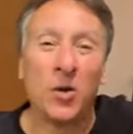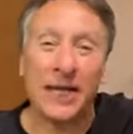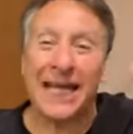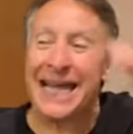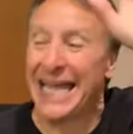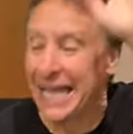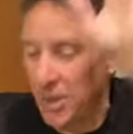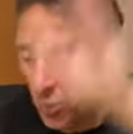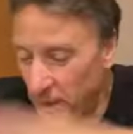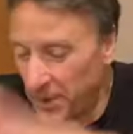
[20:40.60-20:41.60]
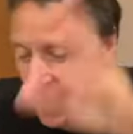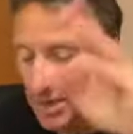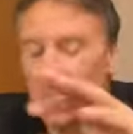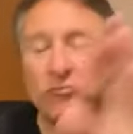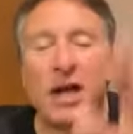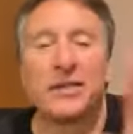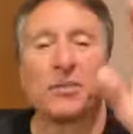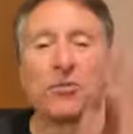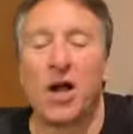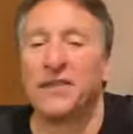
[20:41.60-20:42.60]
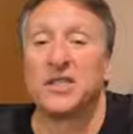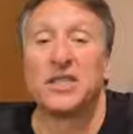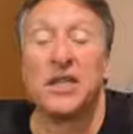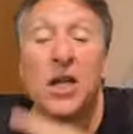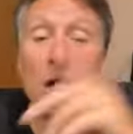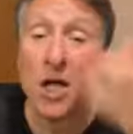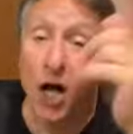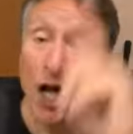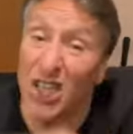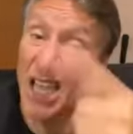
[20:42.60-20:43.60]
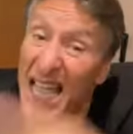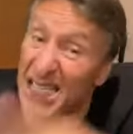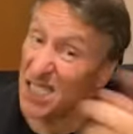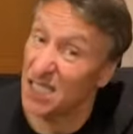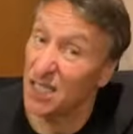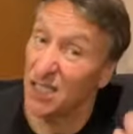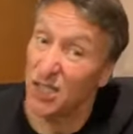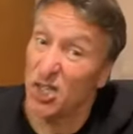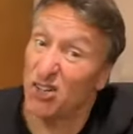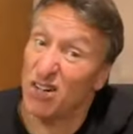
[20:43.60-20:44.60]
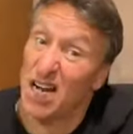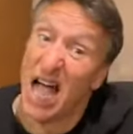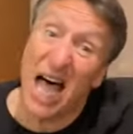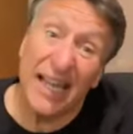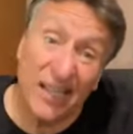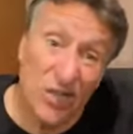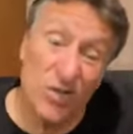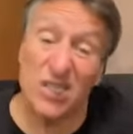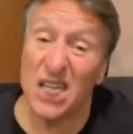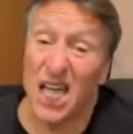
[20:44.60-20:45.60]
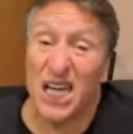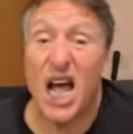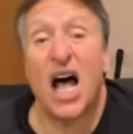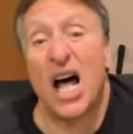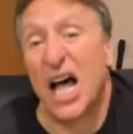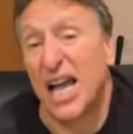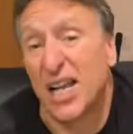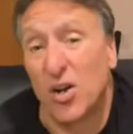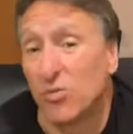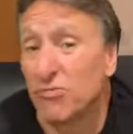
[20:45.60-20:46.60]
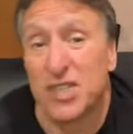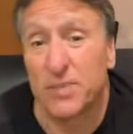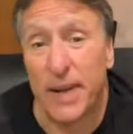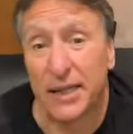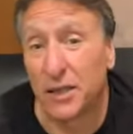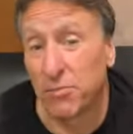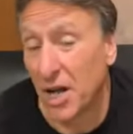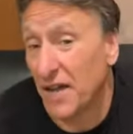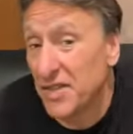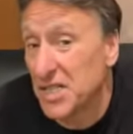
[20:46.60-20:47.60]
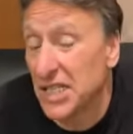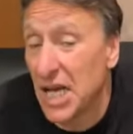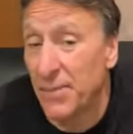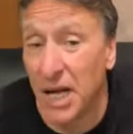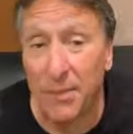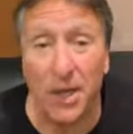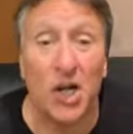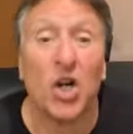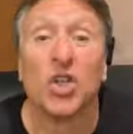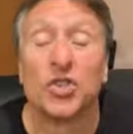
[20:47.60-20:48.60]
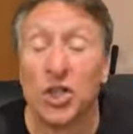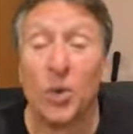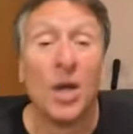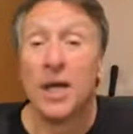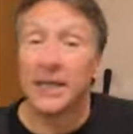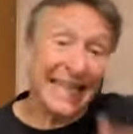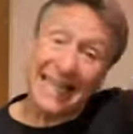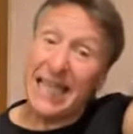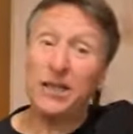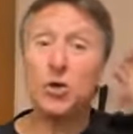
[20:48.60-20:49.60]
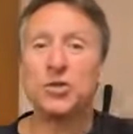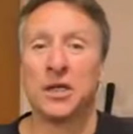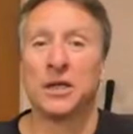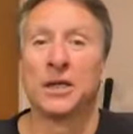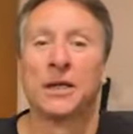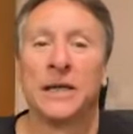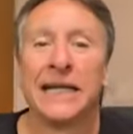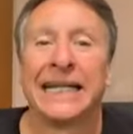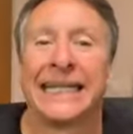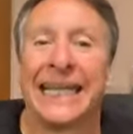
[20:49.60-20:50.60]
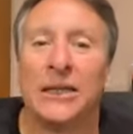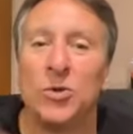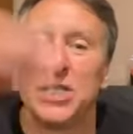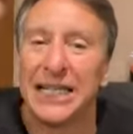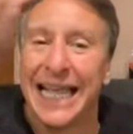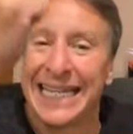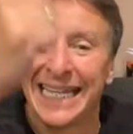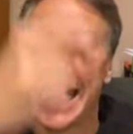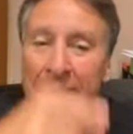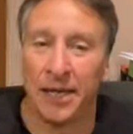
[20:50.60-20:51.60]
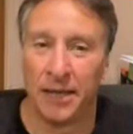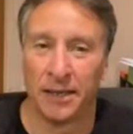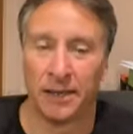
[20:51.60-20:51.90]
Okay, women has the right to privacy. Unless you're a guy and you say, I don't respect the privacy, I'm a girl too. Then they lose it. They lose it like that.